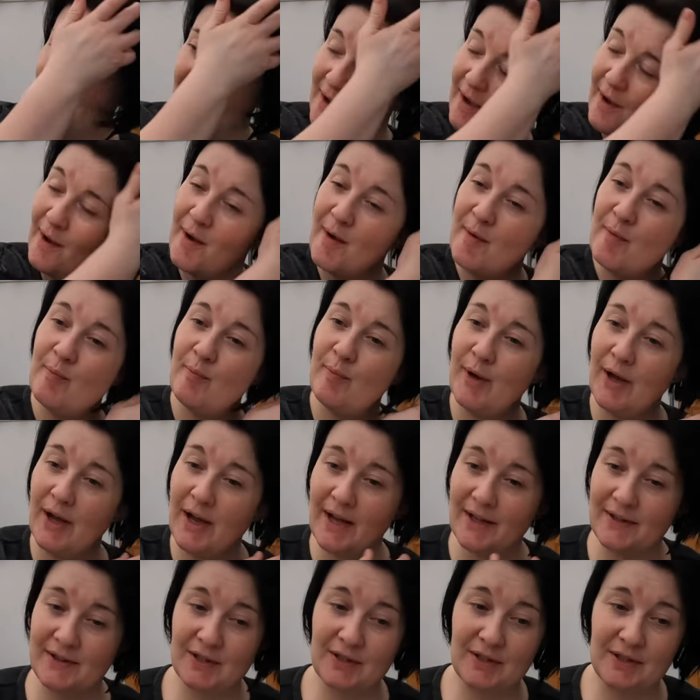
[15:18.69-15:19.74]
But
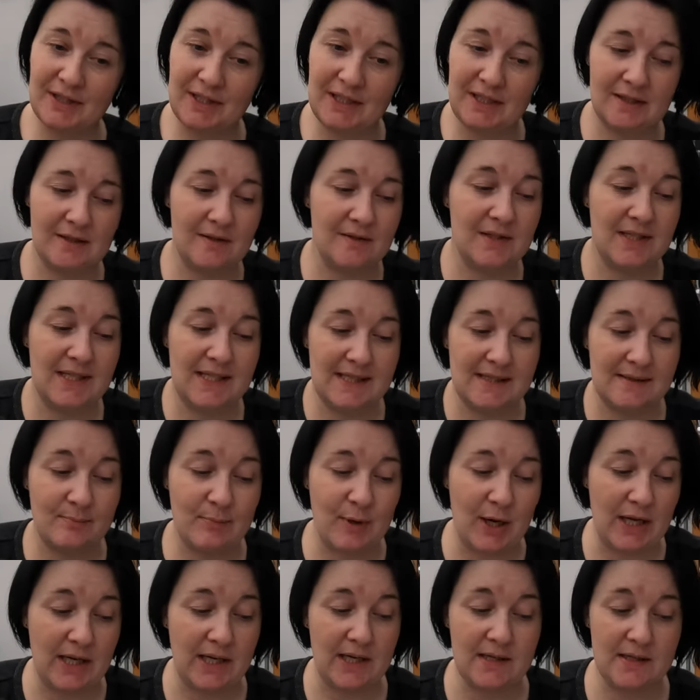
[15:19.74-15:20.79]
I thought, you know, these
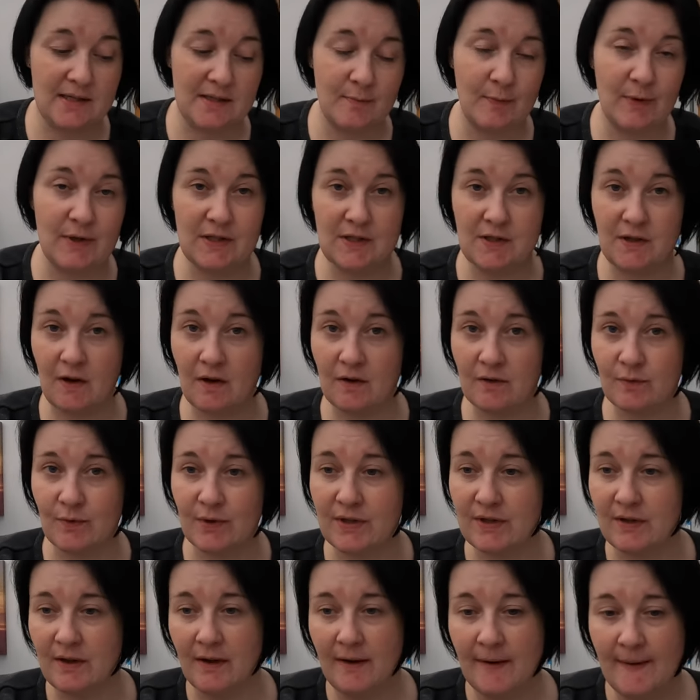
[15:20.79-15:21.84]
blankets have been started
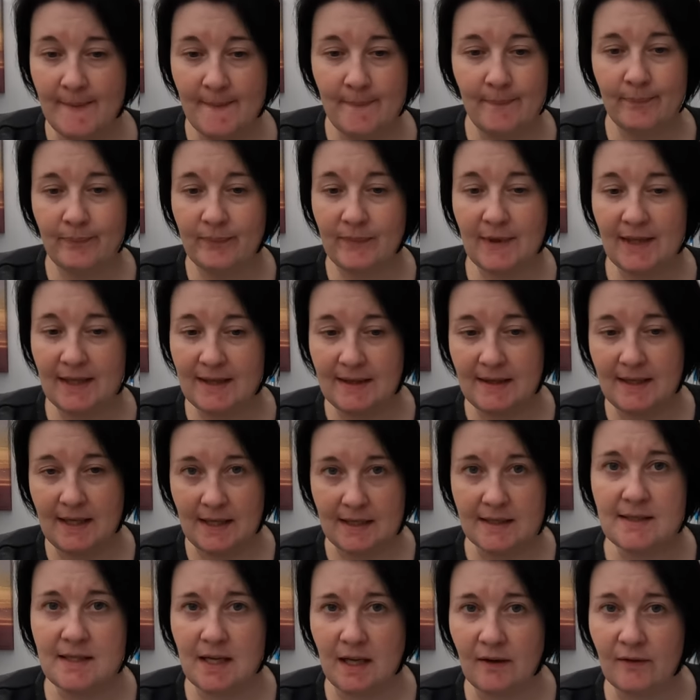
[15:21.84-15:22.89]
with the
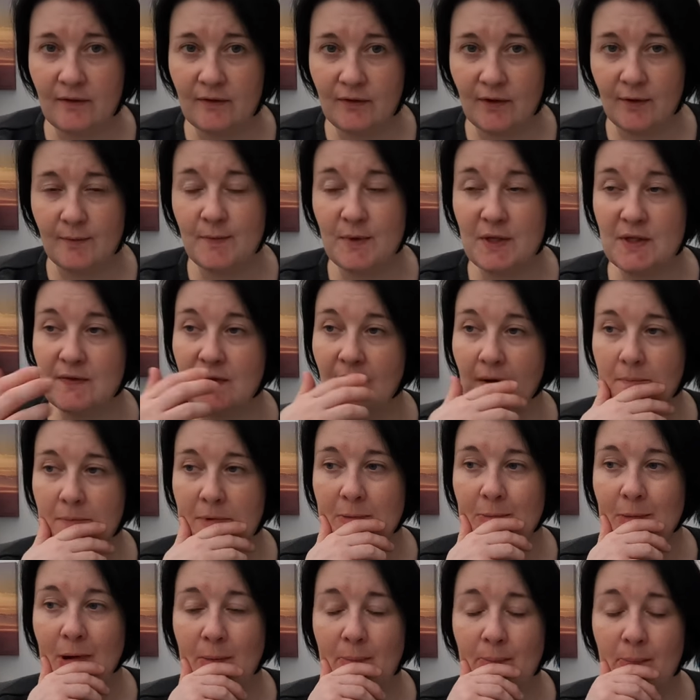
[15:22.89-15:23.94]
intent from this
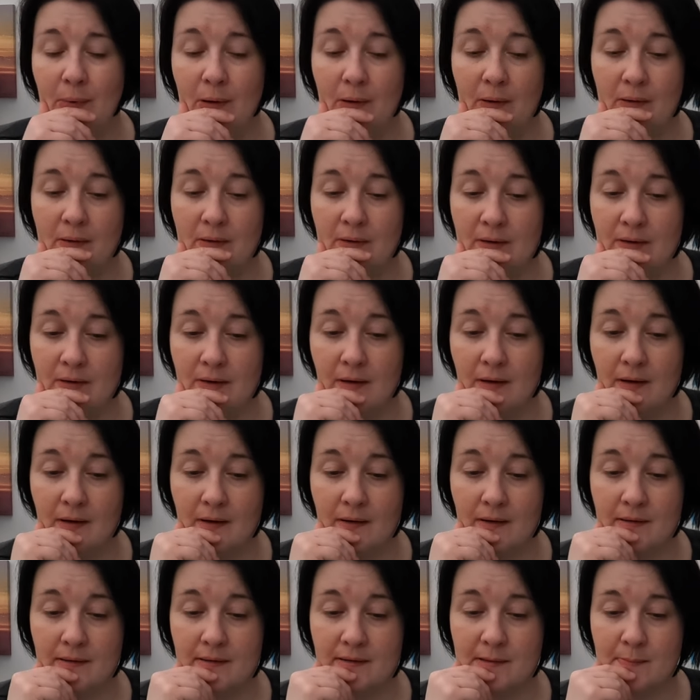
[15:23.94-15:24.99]
family member
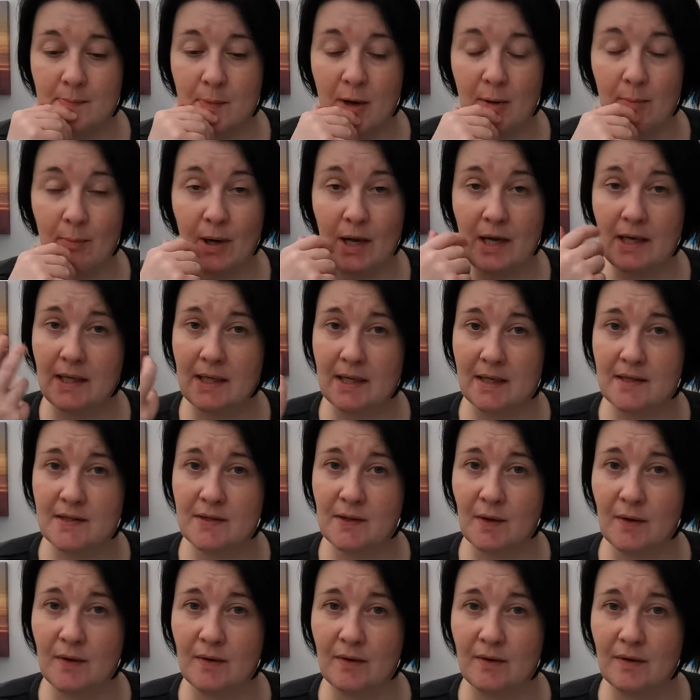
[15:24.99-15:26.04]
to make blankets,
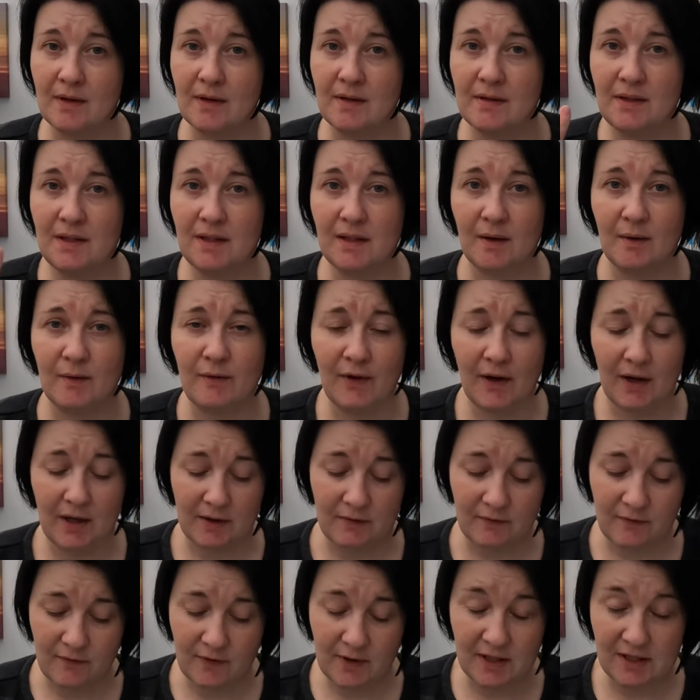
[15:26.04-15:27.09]
so I thought, you know, if I
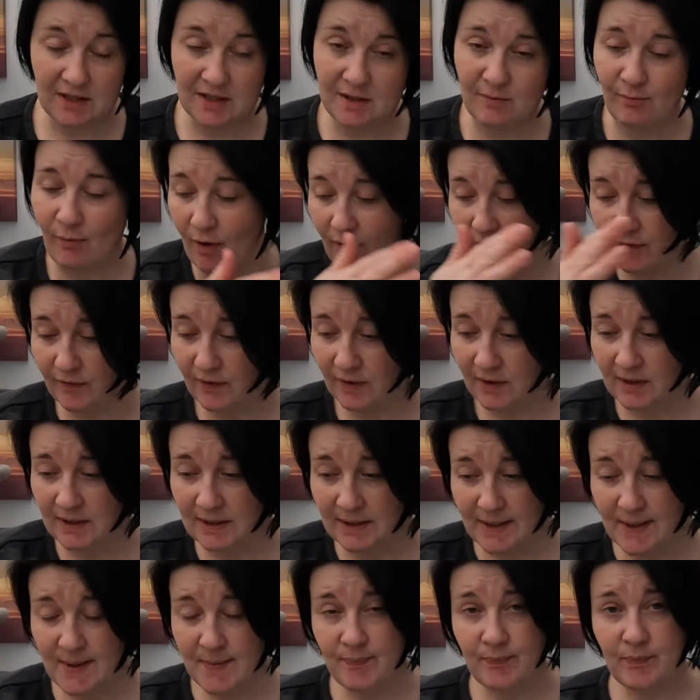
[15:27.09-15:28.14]
can finish them off
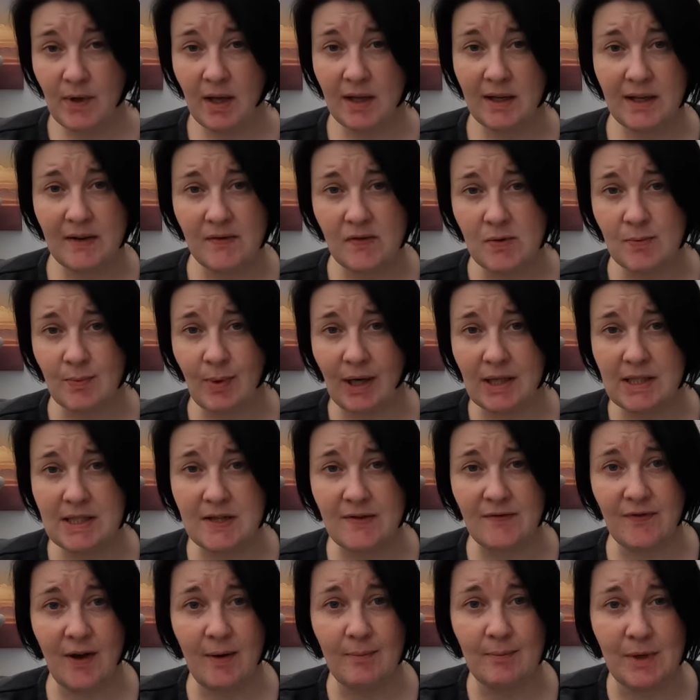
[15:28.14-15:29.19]
and give them back to the
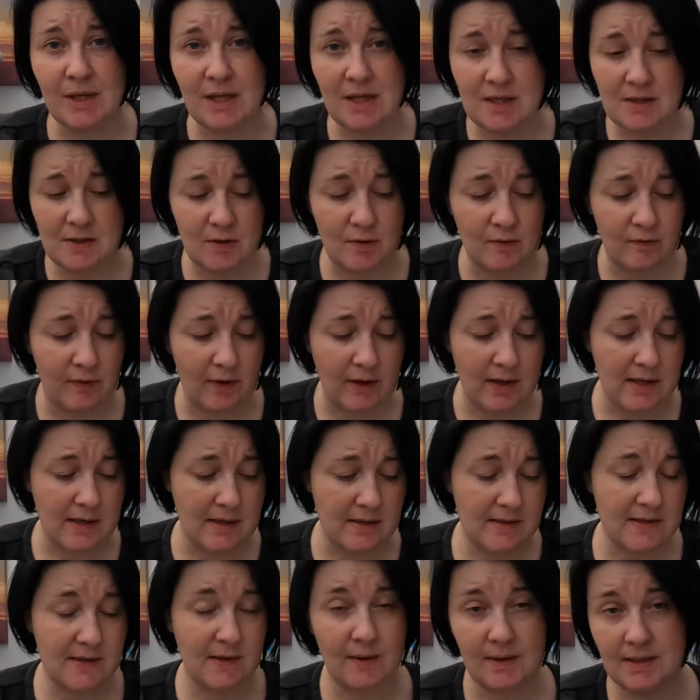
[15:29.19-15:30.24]
family, that's lovely.
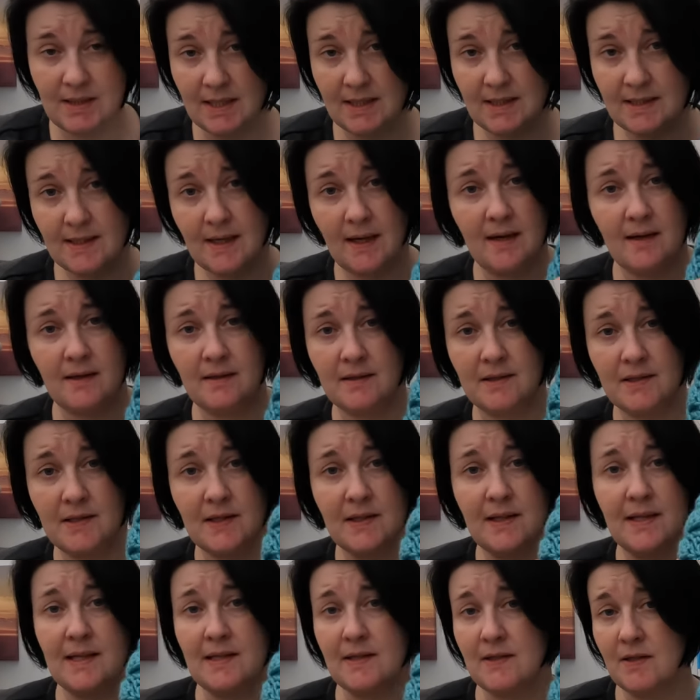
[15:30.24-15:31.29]
So I did say to
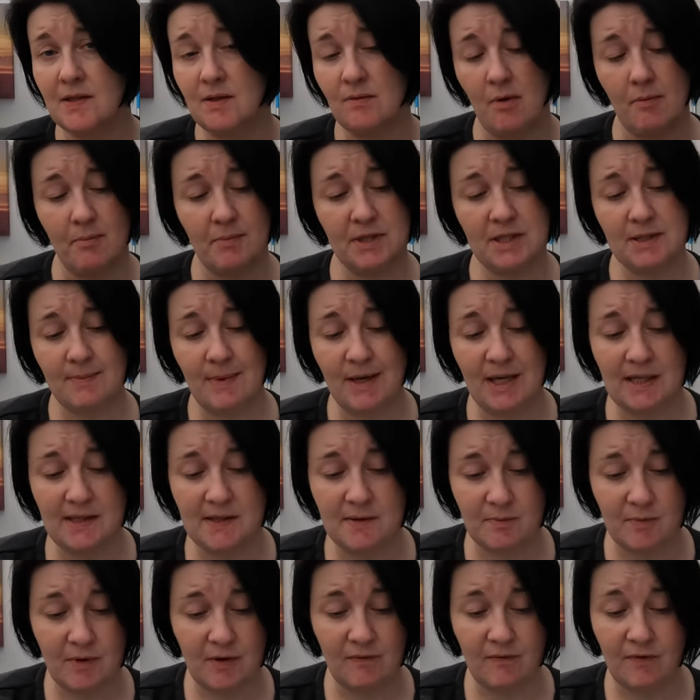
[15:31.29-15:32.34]
Liz, do you want me to make
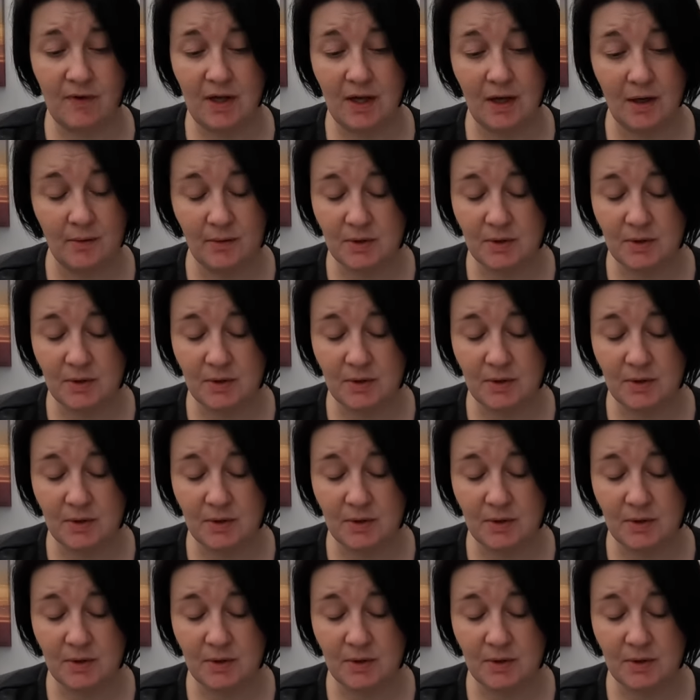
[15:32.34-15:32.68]
something for you?